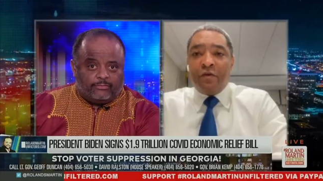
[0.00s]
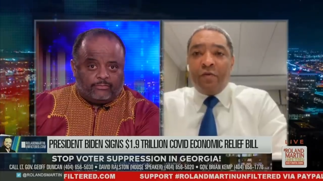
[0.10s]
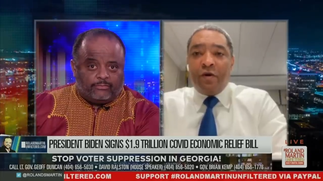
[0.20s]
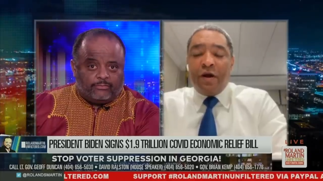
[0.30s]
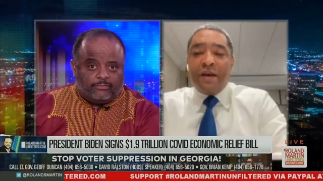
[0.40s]

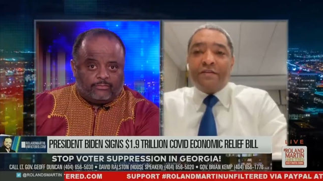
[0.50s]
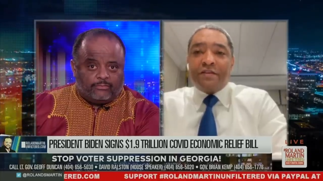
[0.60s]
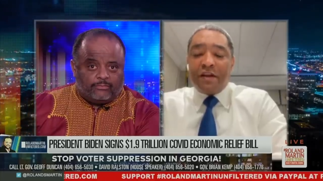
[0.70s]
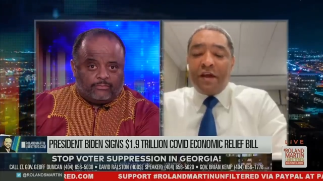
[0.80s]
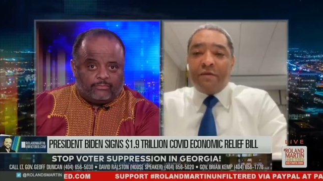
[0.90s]
Speaker 1: Well, I didn't
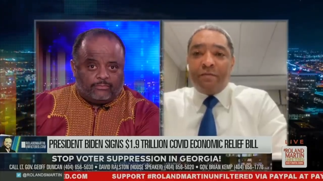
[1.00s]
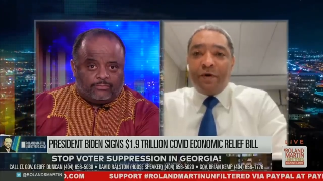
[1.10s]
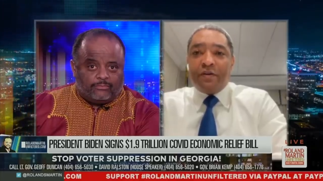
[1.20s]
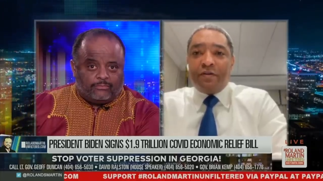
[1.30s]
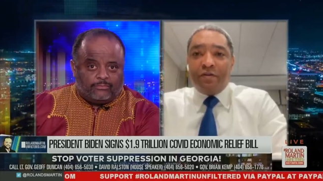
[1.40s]
say that,
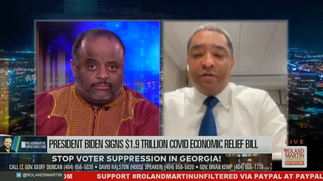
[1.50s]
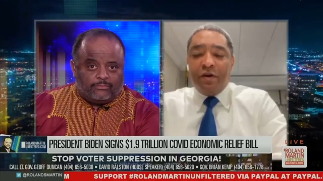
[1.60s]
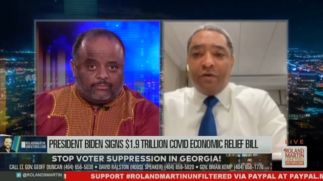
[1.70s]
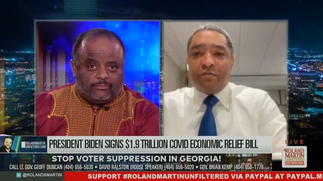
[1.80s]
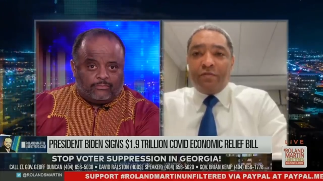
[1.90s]
but,
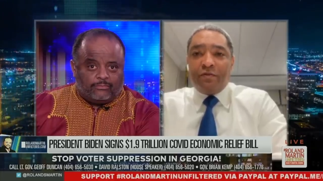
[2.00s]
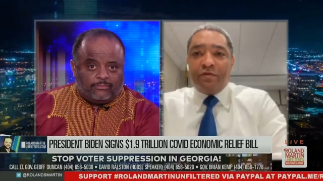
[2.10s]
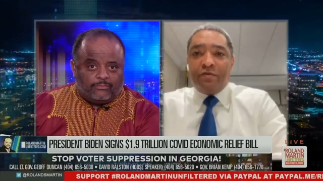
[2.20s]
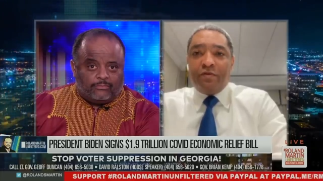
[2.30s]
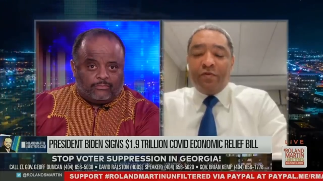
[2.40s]
you know,
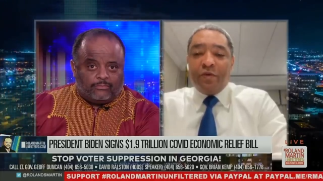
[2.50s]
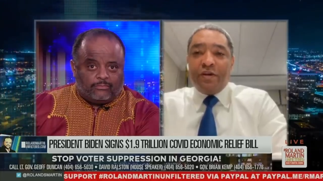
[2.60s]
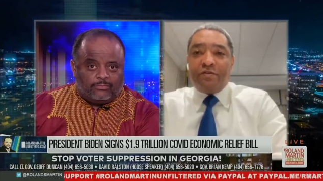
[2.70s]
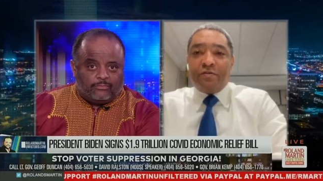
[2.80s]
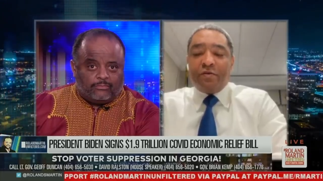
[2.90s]
you
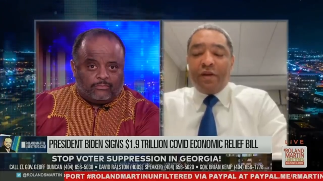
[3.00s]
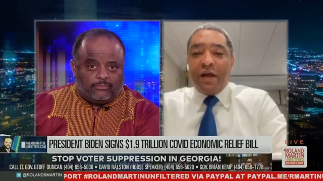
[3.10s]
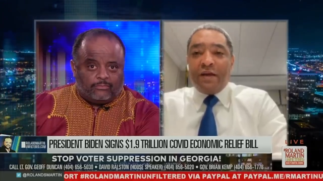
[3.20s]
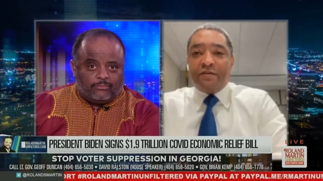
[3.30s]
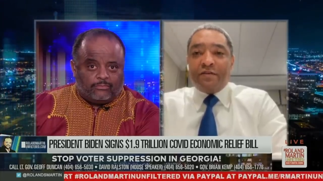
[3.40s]
read through the
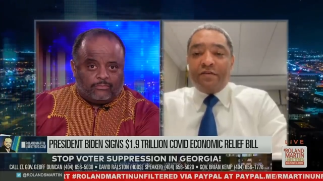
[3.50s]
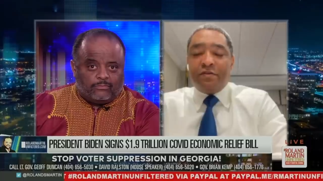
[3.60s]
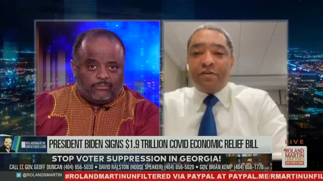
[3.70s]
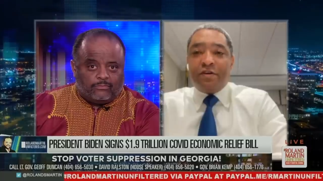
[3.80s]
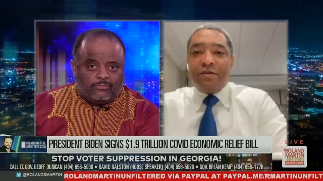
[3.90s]
lines and
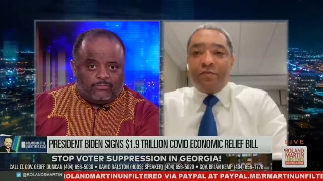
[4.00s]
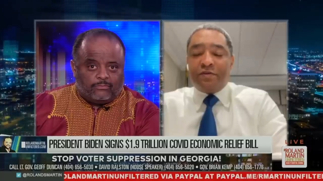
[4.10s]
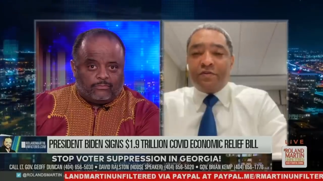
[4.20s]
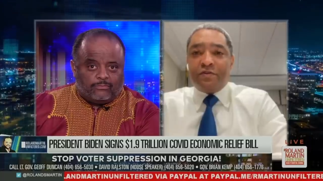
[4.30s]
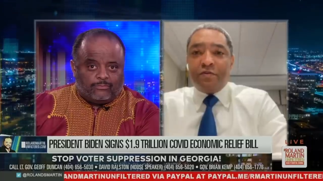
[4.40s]
you're good at
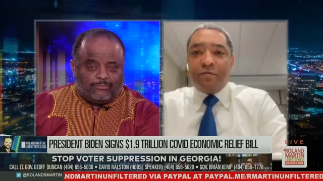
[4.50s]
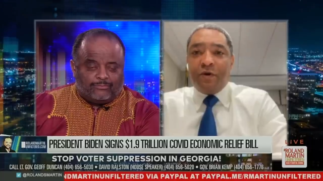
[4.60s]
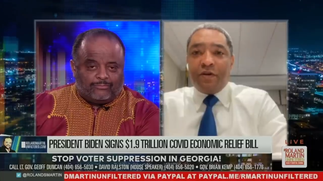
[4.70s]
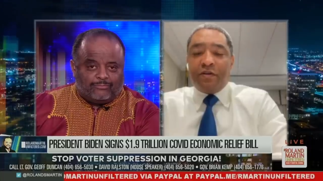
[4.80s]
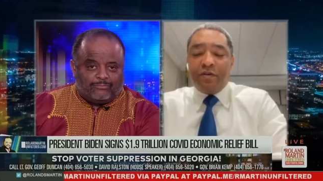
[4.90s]
what you do,
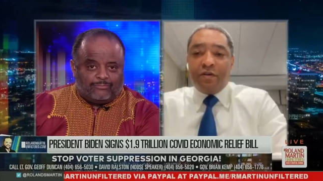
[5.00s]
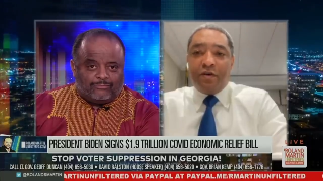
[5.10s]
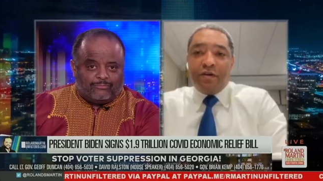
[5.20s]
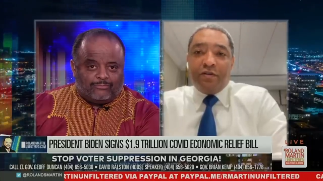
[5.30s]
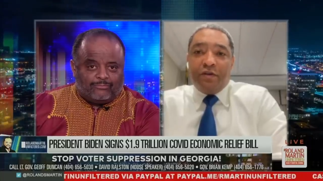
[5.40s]
but
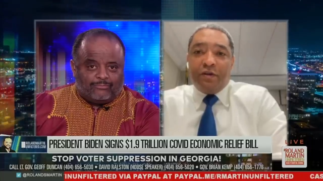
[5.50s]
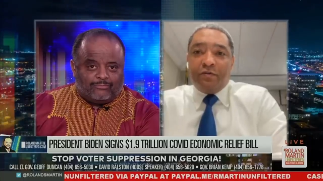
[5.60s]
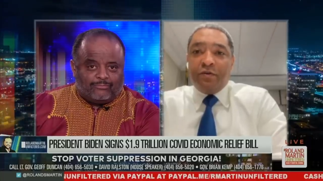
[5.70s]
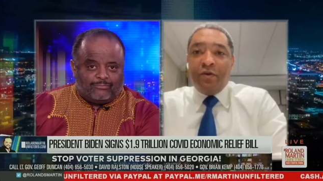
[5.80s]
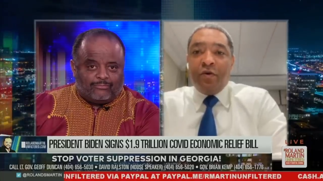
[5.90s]
you
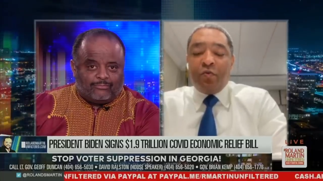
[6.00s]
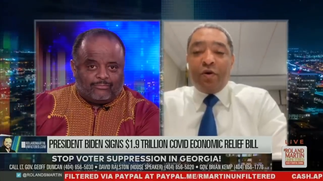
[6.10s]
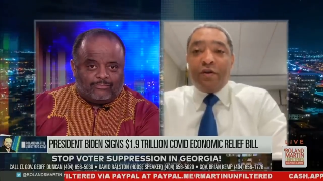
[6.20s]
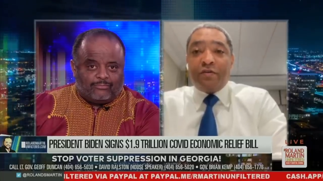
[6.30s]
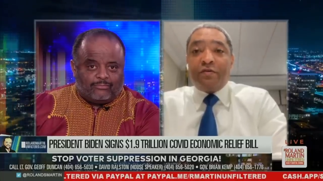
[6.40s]
know,
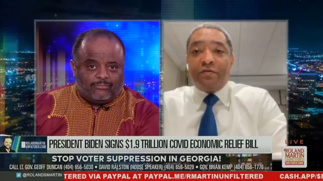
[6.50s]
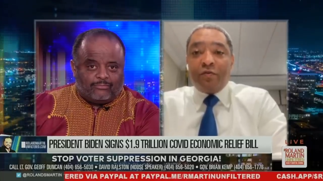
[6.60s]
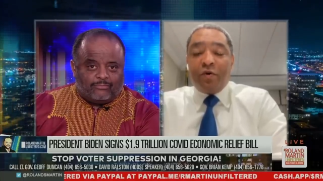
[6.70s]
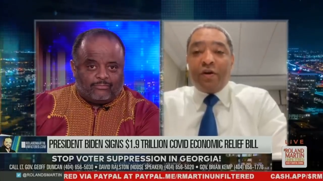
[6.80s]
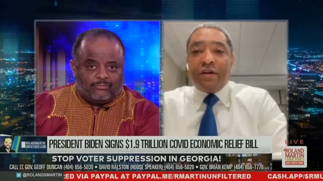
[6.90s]
we're gonna
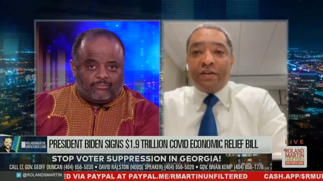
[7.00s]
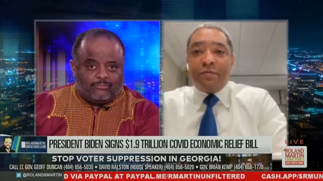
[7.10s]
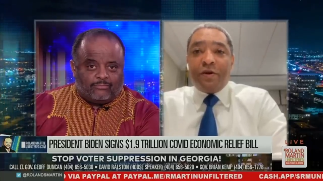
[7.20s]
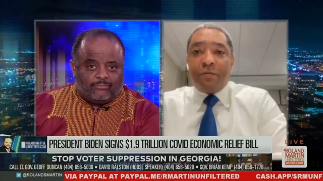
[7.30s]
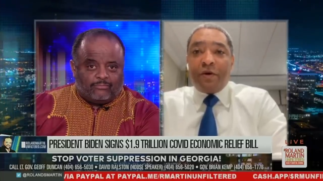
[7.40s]
we're gonna get
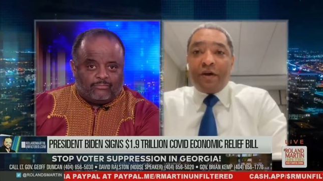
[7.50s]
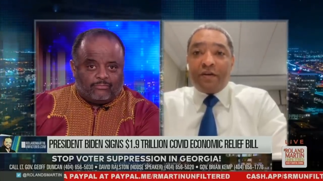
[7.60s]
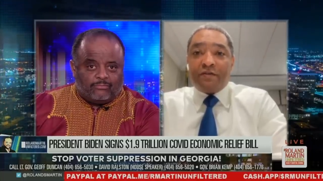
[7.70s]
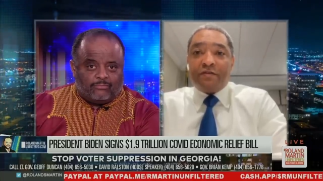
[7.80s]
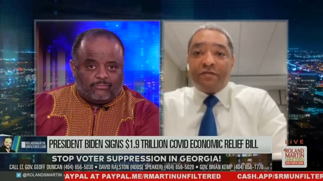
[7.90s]
the bill
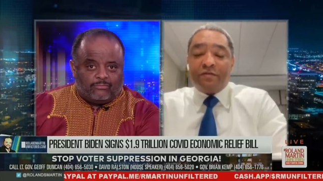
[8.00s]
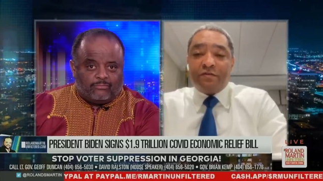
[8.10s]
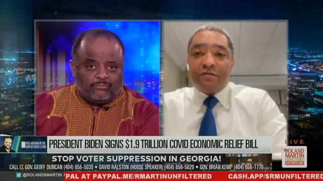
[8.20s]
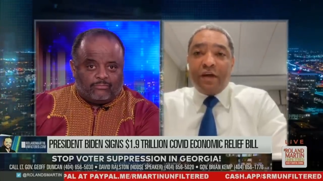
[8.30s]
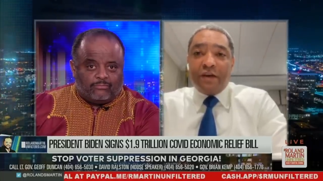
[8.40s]
passed.
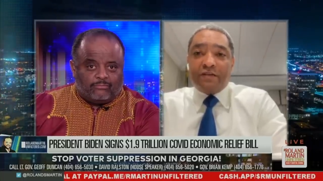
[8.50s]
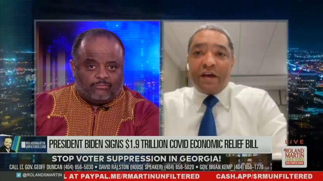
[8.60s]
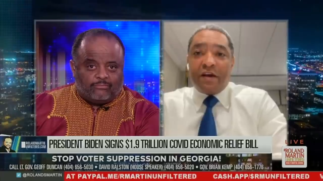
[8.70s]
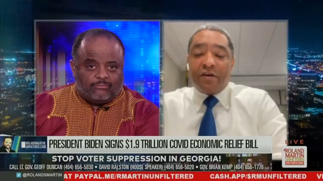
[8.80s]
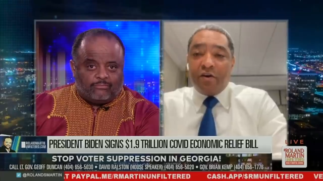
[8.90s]
That is
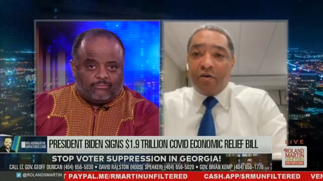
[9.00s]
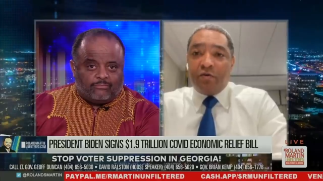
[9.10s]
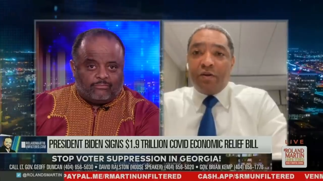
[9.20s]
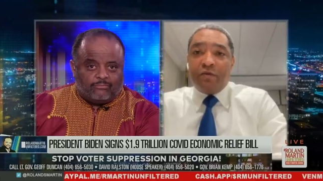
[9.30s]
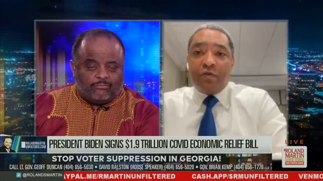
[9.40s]
our
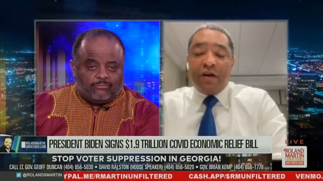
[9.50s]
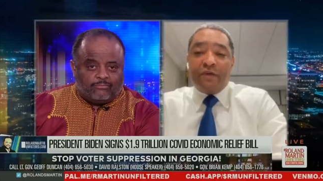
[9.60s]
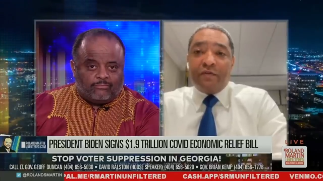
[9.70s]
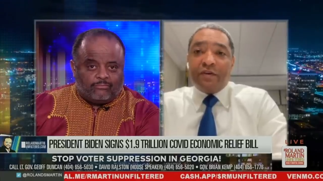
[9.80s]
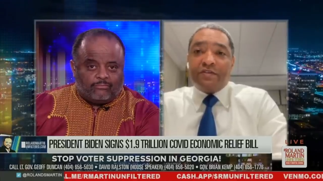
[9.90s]
goal, and we
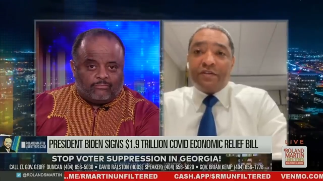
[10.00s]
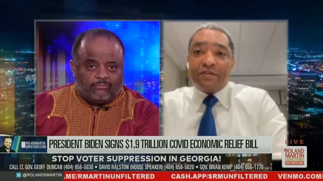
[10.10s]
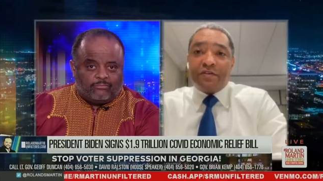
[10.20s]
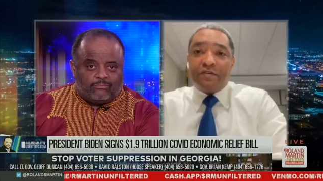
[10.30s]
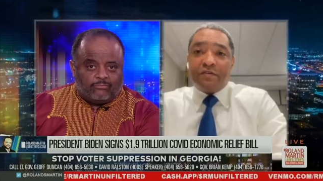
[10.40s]
have every
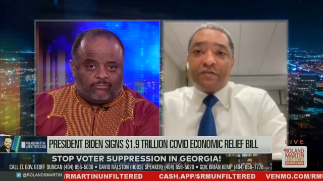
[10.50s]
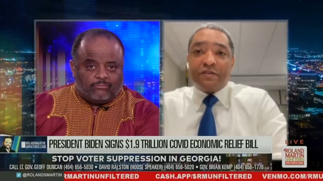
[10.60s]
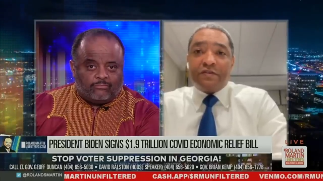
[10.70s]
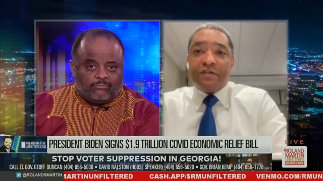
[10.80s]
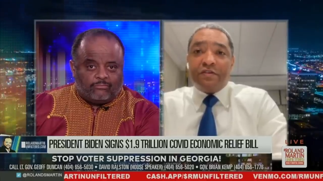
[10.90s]
intention on
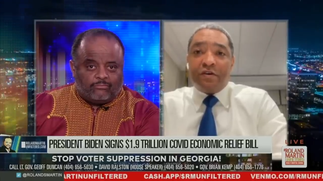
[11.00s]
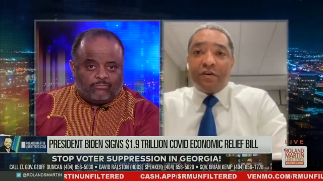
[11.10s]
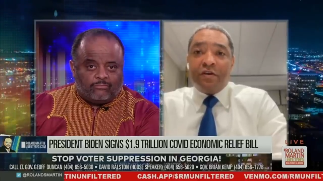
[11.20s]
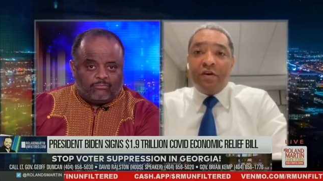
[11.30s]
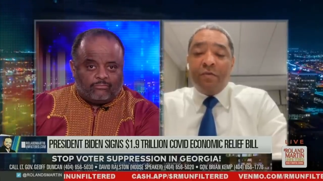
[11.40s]
succeeding on
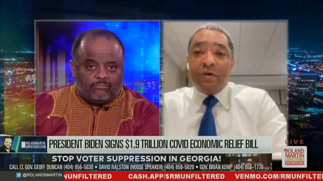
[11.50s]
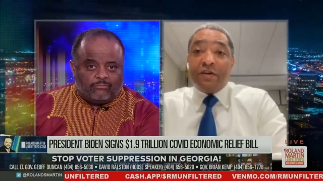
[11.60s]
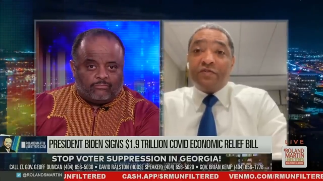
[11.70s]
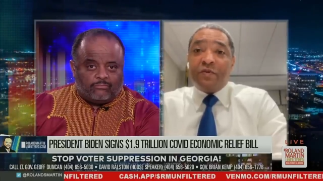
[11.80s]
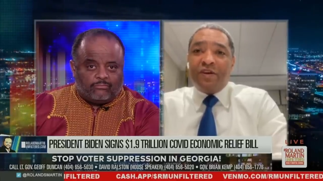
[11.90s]
it
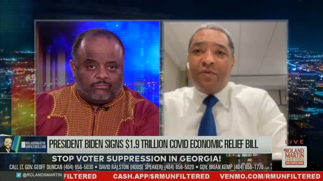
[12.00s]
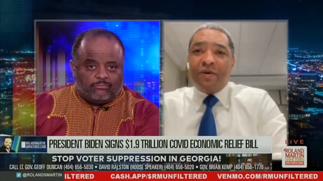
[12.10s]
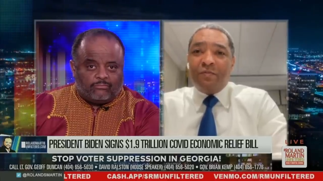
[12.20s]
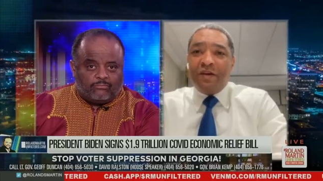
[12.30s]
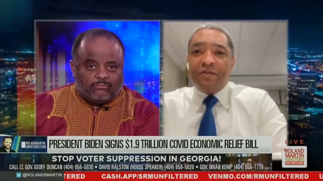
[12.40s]
because we know
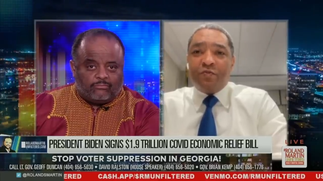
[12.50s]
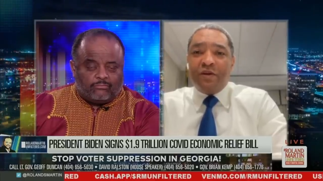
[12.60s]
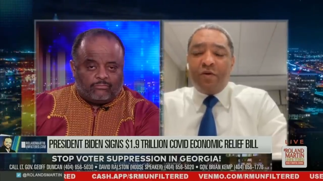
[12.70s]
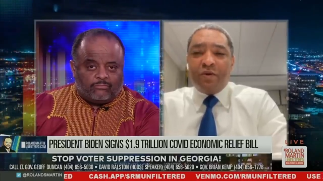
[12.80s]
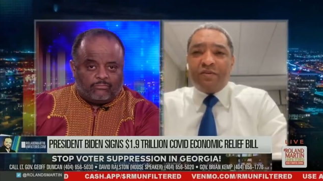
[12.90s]
what it means.
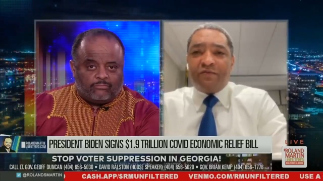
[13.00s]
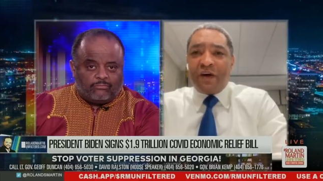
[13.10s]
We know what the